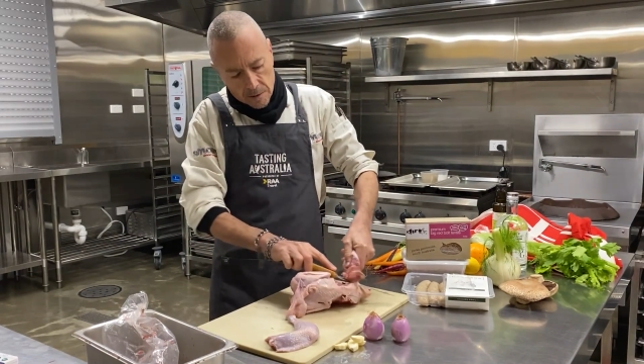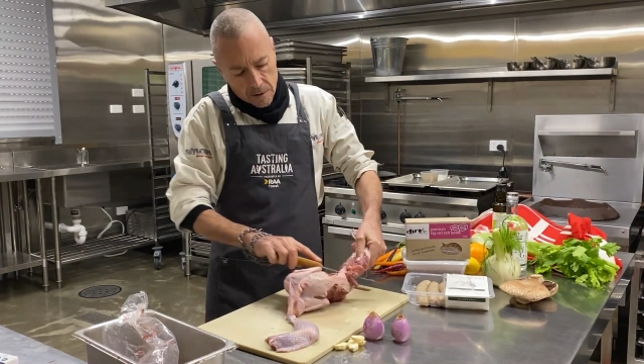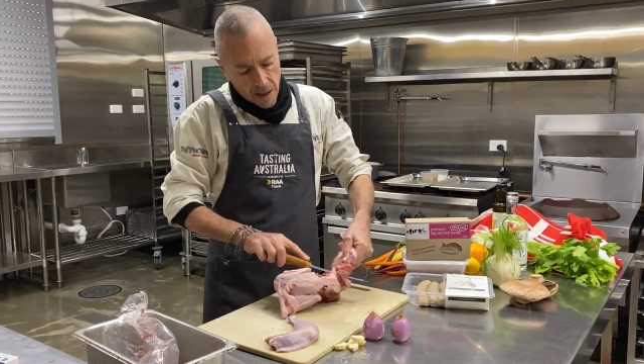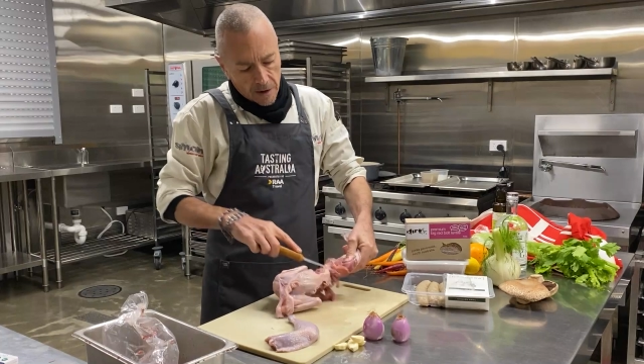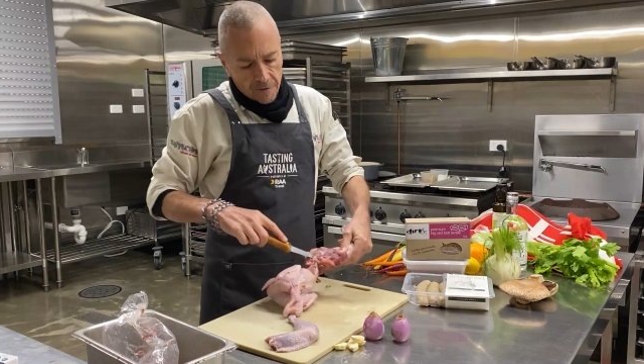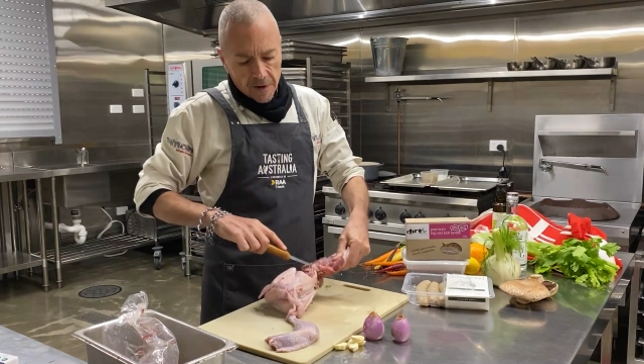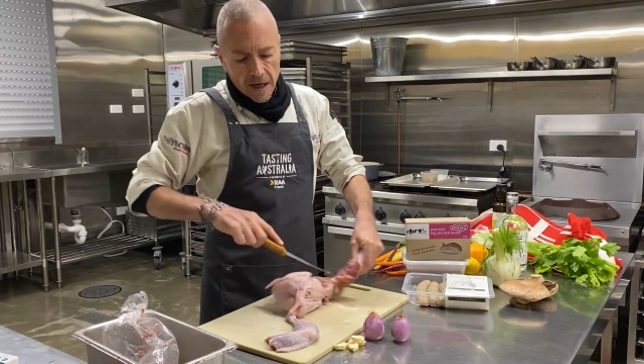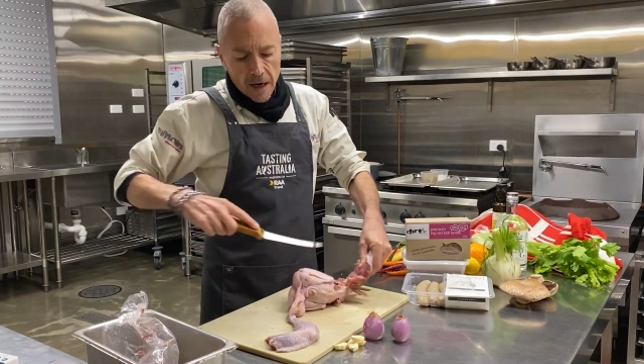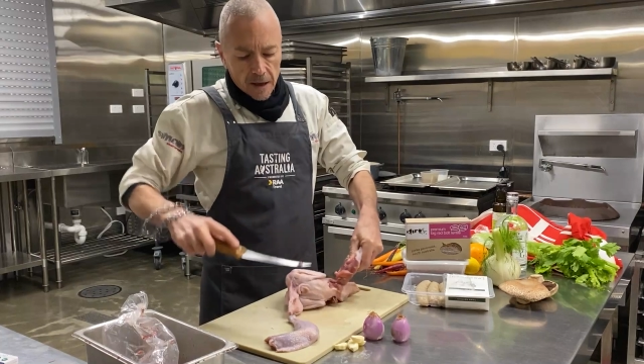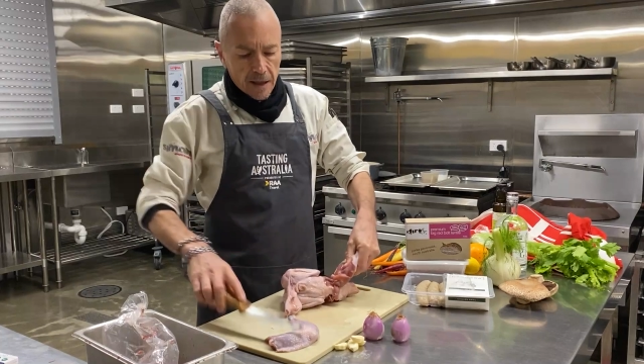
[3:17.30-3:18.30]
And if you
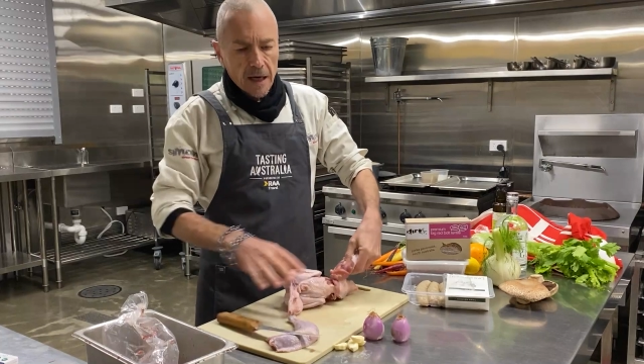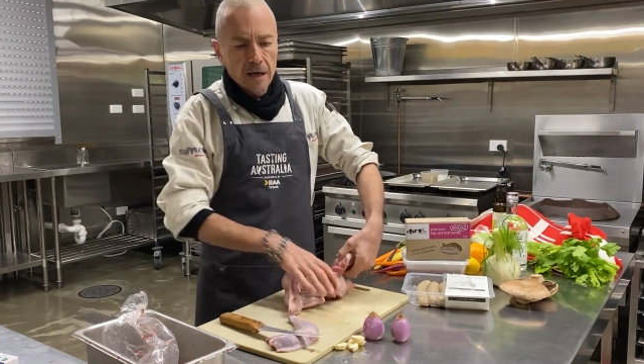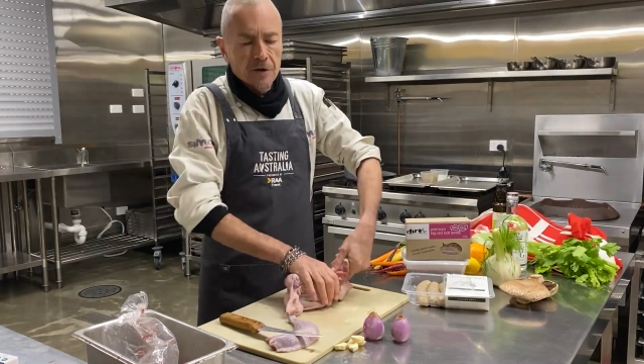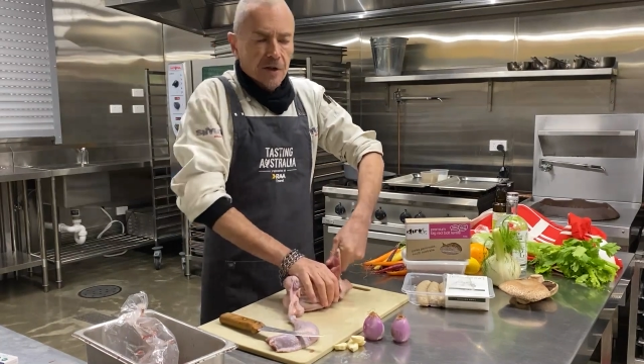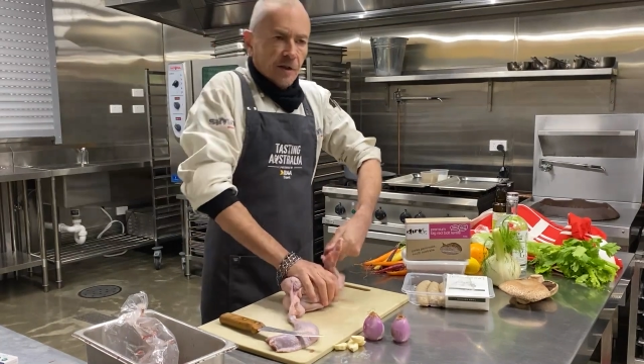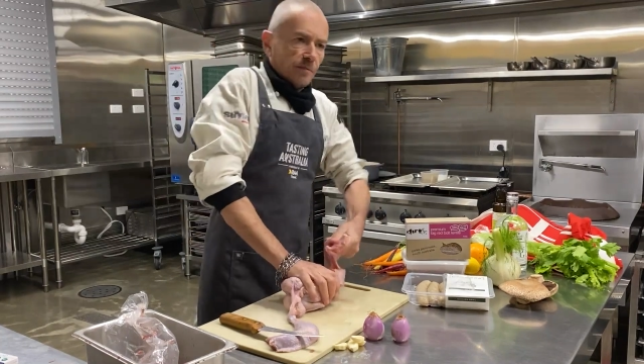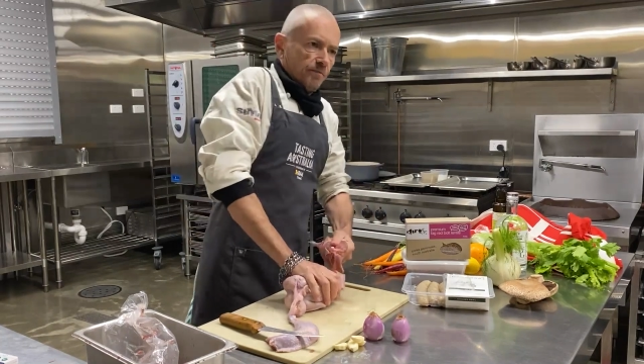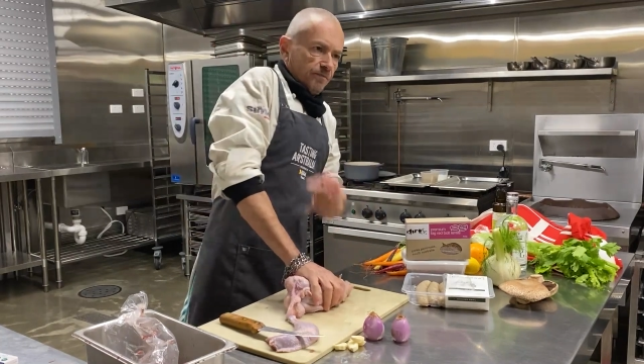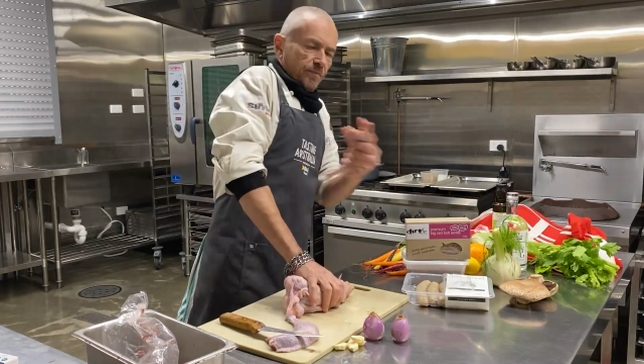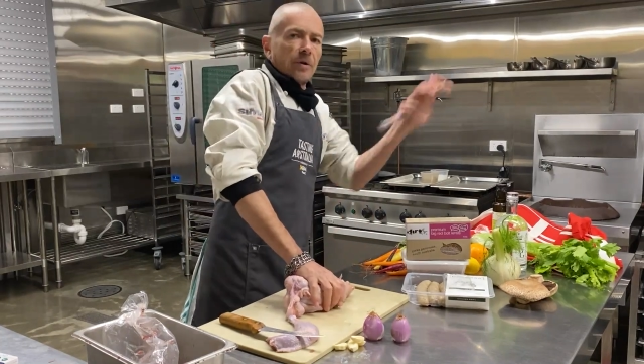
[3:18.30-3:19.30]
can't cut, just
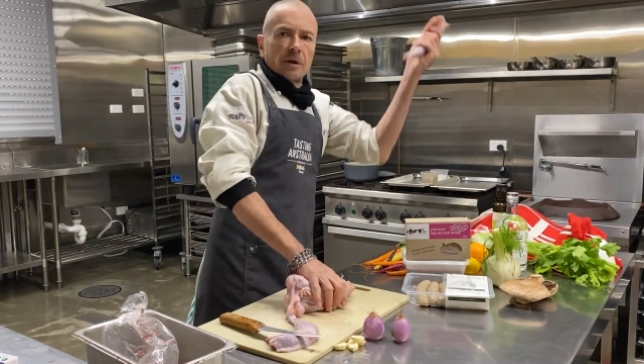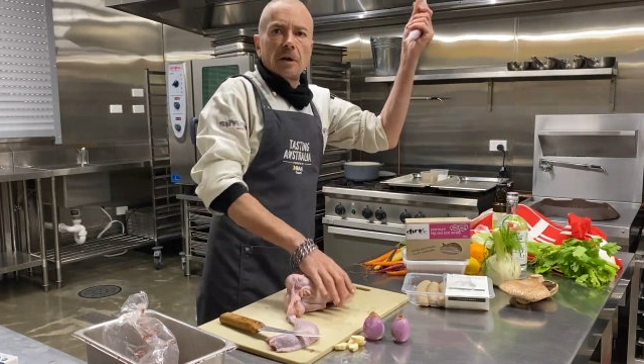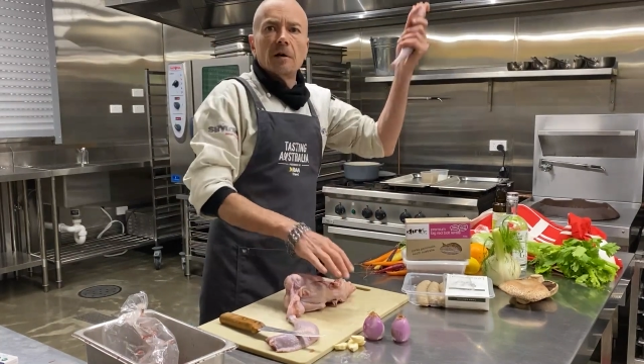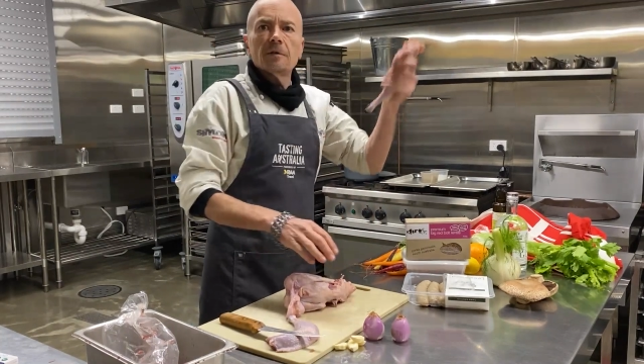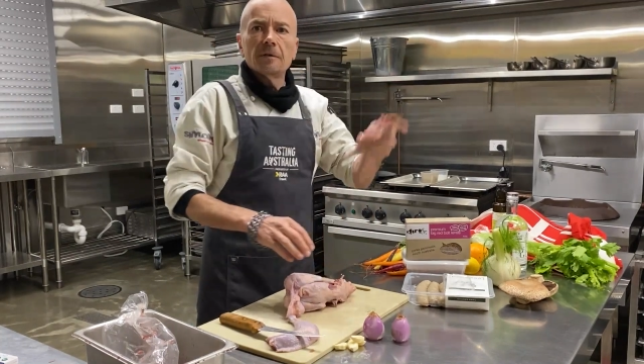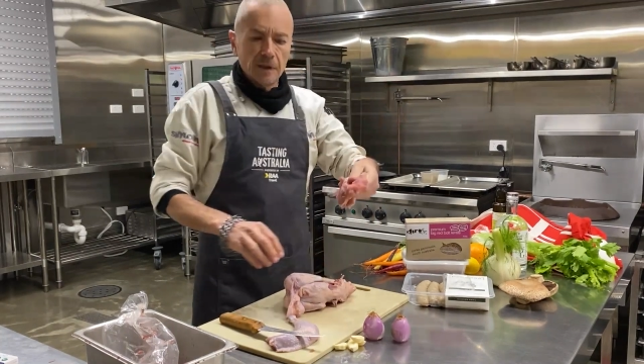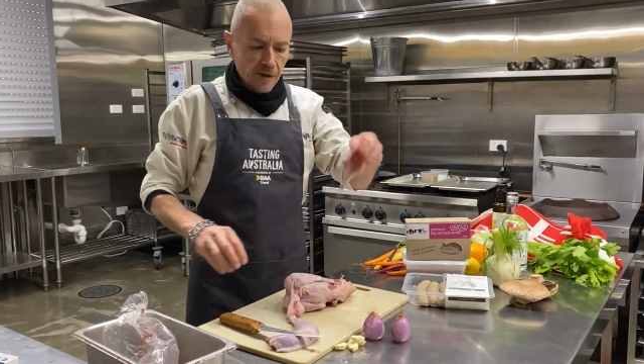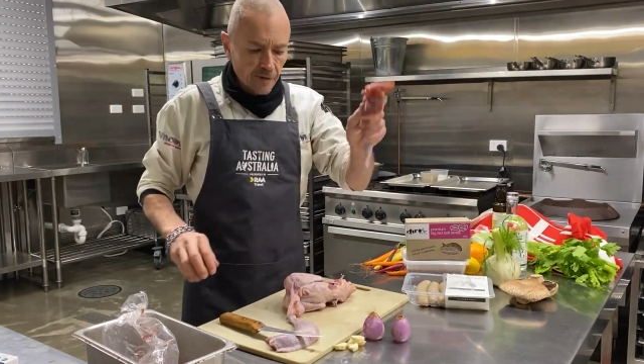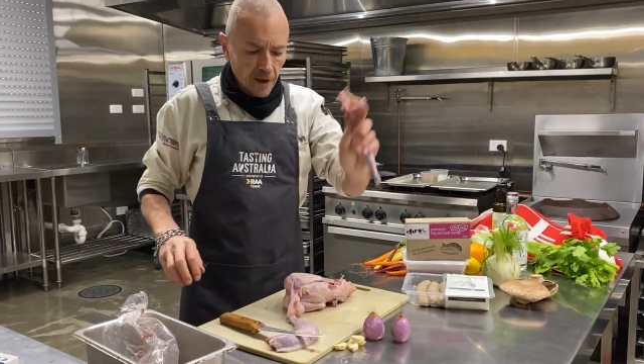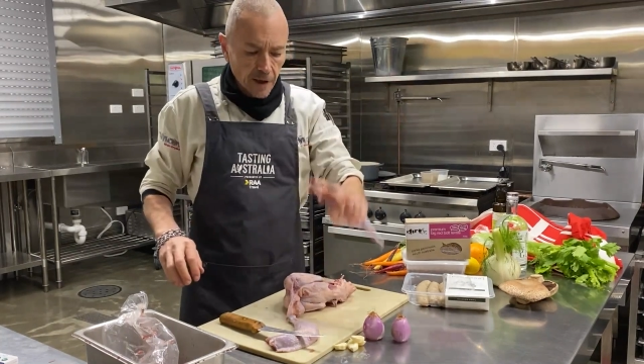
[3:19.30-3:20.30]
pull it off. It's
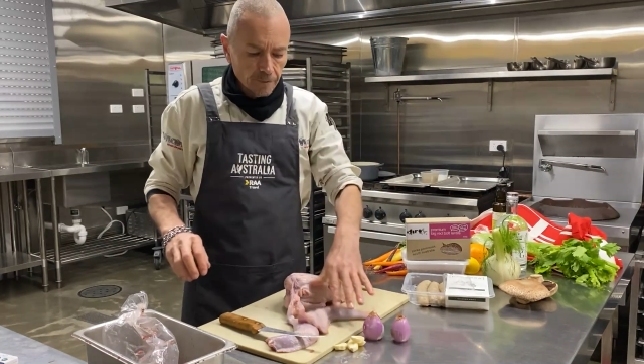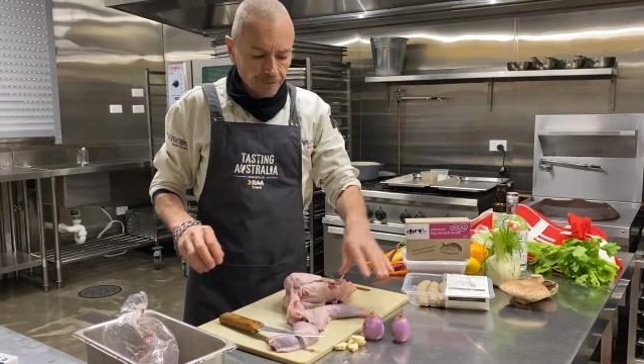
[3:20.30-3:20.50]
fine.